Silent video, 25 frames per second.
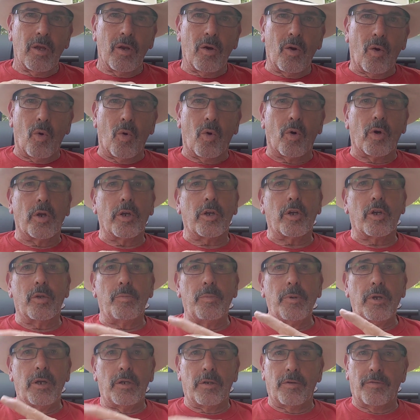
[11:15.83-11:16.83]
Or it could
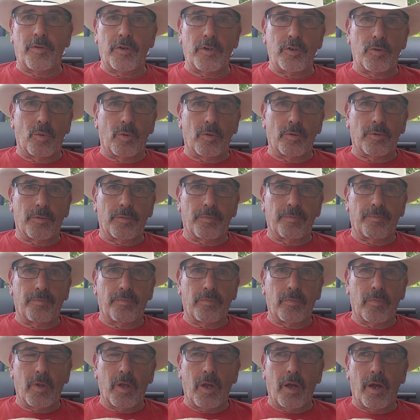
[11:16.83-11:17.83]
be individuals.
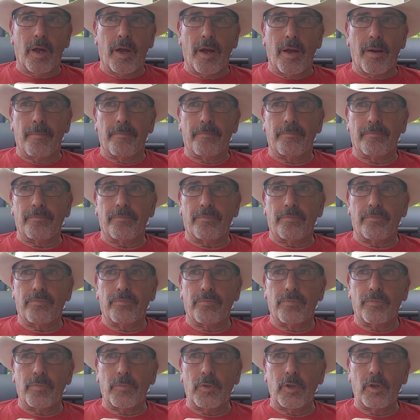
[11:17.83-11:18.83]

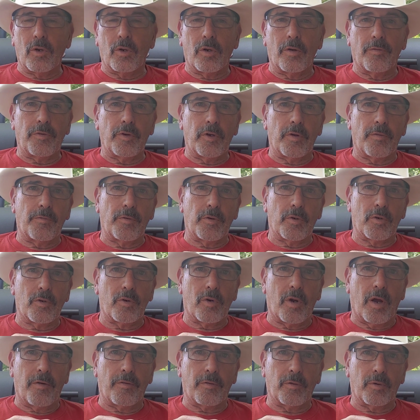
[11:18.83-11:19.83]
If you're
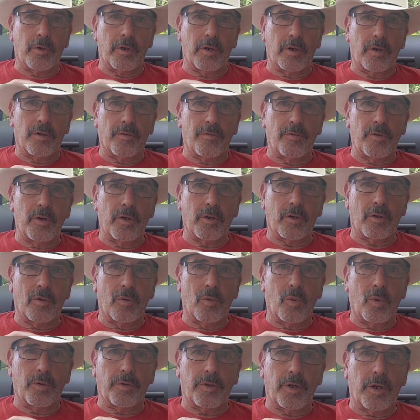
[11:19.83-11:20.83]
driving around in a
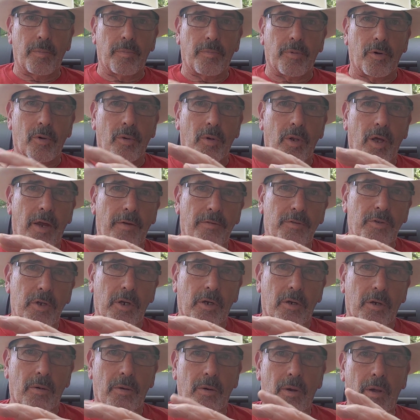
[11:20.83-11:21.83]
vehicle with a pro-life
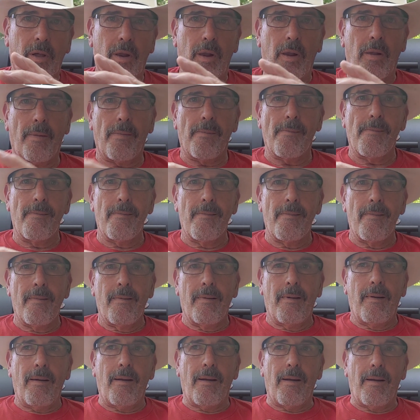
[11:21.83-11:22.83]
sticker on it,
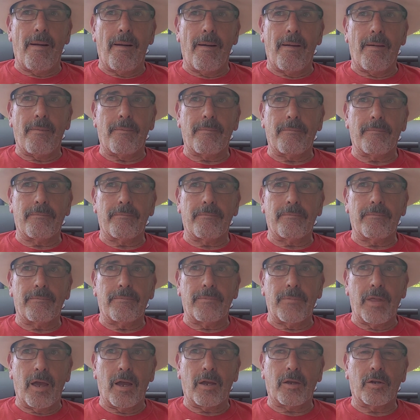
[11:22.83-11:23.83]

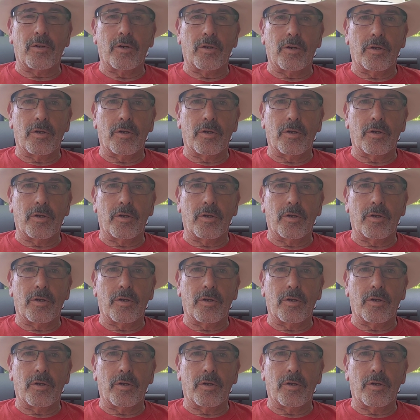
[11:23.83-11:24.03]
that